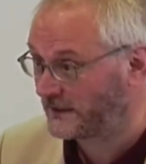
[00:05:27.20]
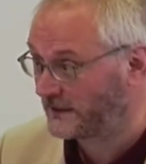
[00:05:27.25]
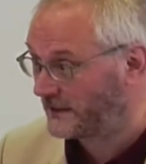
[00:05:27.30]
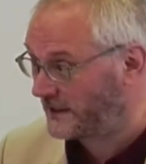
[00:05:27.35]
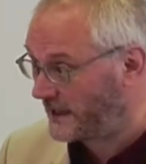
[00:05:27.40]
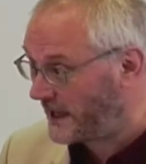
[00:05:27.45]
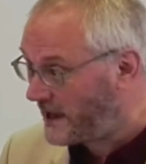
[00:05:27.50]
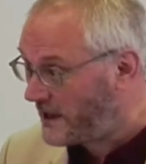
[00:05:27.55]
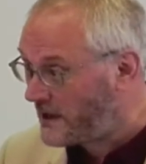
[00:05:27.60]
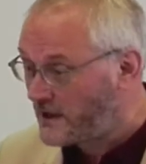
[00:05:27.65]

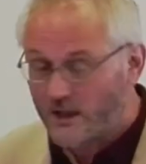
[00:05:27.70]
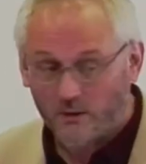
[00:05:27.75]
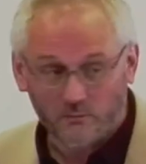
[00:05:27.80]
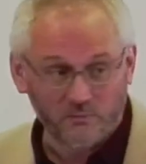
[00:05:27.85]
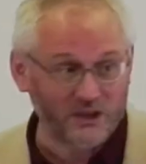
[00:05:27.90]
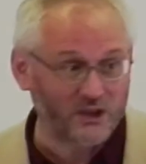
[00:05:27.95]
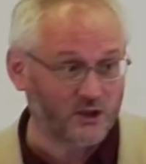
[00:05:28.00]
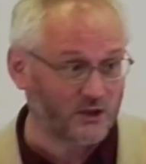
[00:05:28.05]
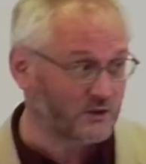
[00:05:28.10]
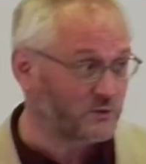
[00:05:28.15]
Yeah?
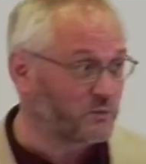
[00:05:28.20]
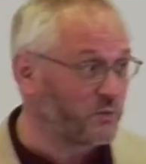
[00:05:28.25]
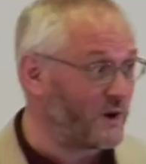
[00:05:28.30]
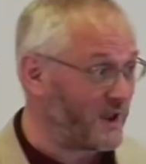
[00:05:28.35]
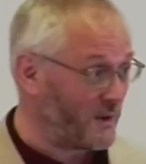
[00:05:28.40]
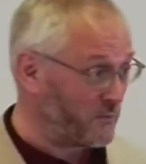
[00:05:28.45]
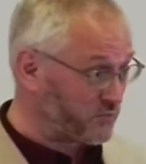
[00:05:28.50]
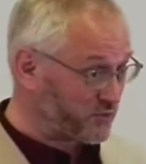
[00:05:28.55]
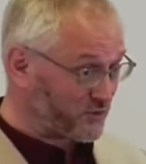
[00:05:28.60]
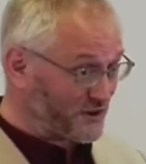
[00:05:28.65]
Because
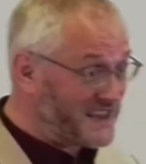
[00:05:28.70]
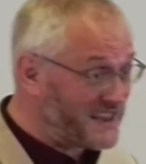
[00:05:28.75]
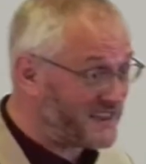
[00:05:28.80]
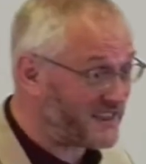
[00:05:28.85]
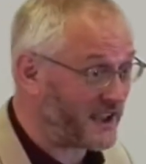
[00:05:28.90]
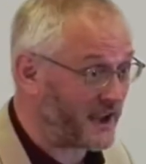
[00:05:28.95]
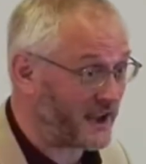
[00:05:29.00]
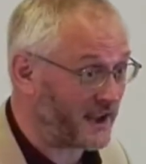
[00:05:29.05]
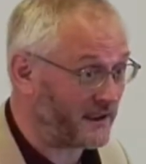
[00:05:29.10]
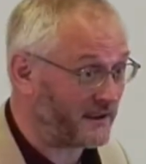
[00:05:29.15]
we're
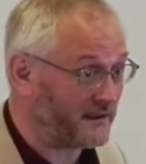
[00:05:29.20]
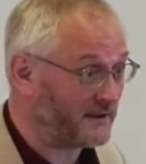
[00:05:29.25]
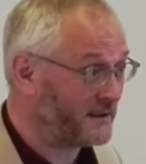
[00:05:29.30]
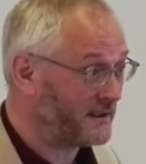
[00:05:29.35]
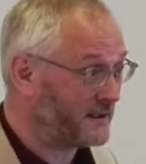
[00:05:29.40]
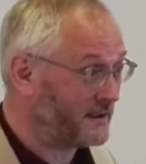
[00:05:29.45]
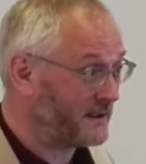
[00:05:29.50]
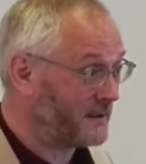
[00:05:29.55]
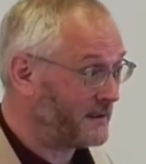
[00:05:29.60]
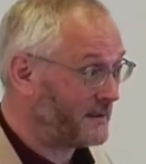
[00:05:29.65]
breathing.
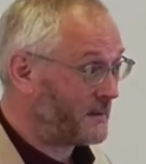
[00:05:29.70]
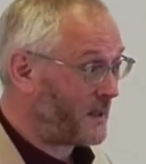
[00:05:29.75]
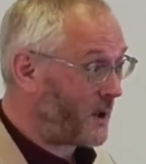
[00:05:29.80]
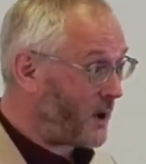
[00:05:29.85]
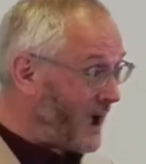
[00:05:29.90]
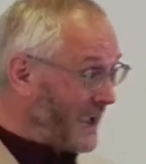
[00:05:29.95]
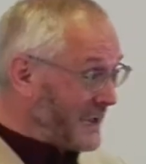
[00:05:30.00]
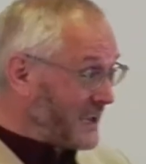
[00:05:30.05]
I